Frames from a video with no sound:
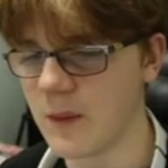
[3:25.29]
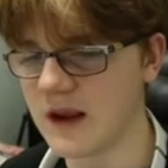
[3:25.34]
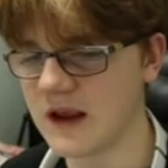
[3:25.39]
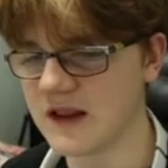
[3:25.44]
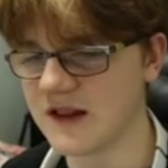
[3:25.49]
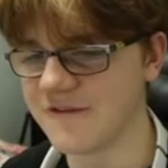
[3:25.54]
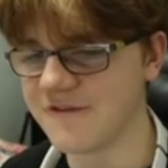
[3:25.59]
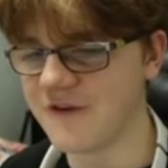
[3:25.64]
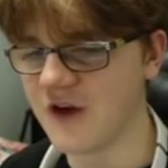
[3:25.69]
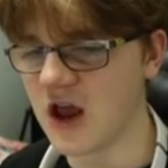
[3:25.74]
we hit
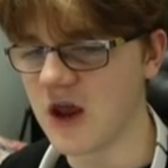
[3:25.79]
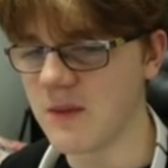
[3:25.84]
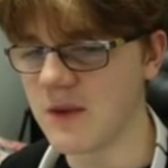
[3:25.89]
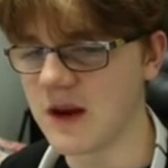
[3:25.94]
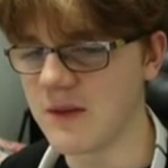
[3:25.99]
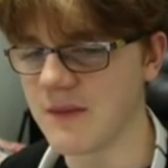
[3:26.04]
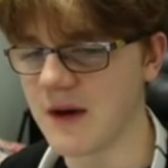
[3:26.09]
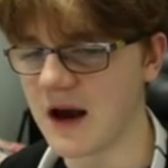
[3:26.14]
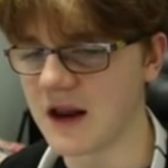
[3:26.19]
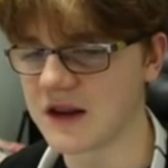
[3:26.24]
the 30
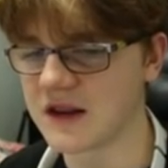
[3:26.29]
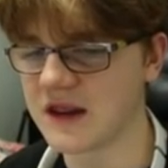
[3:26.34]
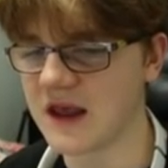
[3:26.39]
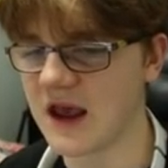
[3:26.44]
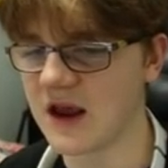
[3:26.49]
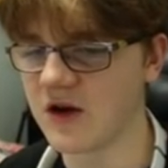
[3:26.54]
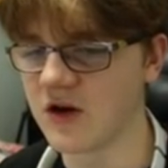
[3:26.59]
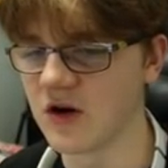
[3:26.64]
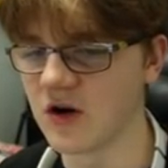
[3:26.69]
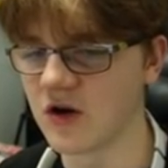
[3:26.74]
minute mark. So
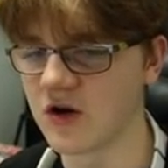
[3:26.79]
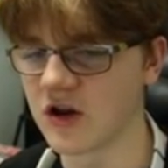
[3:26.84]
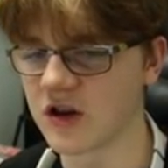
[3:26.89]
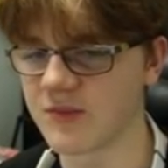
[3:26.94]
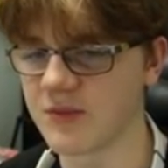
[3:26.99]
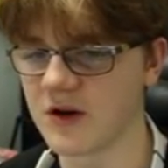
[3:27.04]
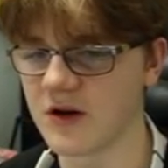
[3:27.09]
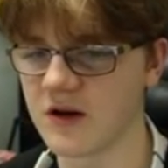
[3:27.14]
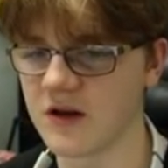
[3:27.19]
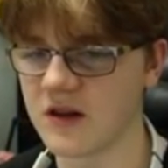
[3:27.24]
yeah, good luck us,
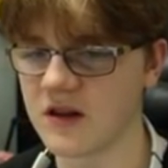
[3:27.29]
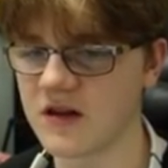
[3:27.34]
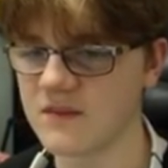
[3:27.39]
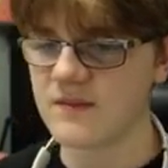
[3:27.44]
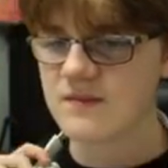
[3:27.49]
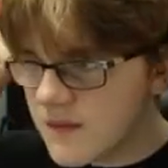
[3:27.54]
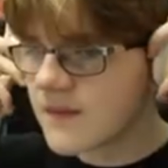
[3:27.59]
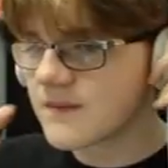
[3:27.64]
boys.